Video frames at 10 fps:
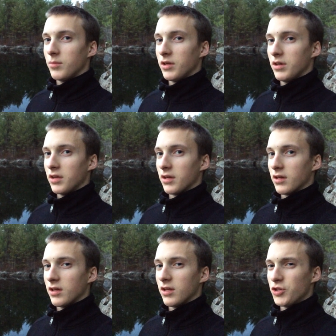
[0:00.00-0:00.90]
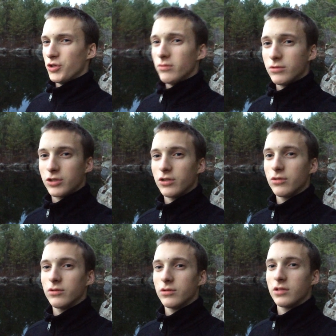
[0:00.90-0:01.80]
meaning you
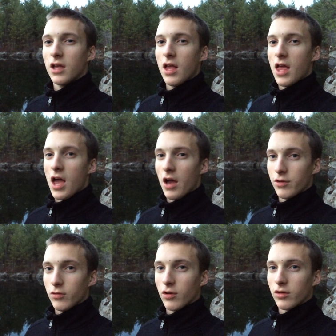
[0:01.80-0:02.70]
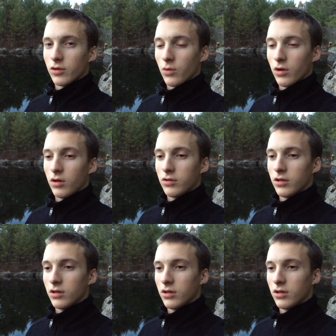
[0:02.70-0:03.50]
choose how you look at the world.